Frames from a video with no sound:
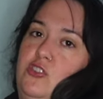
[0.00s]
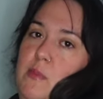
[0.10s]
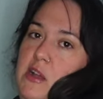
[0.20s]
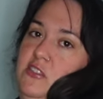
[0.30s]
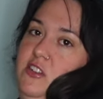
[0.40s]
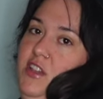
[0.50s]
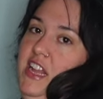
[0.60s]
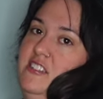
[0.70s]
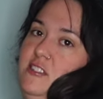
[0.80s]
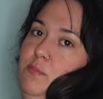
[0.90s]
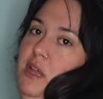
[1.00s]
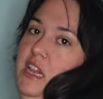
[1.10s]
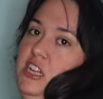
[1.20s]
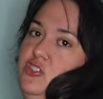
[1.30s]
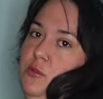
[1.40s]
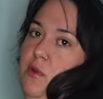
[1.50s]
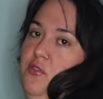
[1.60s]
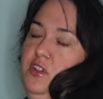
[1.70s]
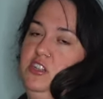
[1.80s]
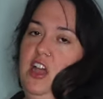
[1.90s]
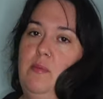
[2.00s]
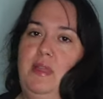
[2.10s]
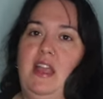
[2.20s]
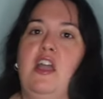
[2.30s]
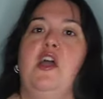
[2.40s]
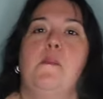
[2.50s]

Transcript: amounts of like spillage or muffin topping,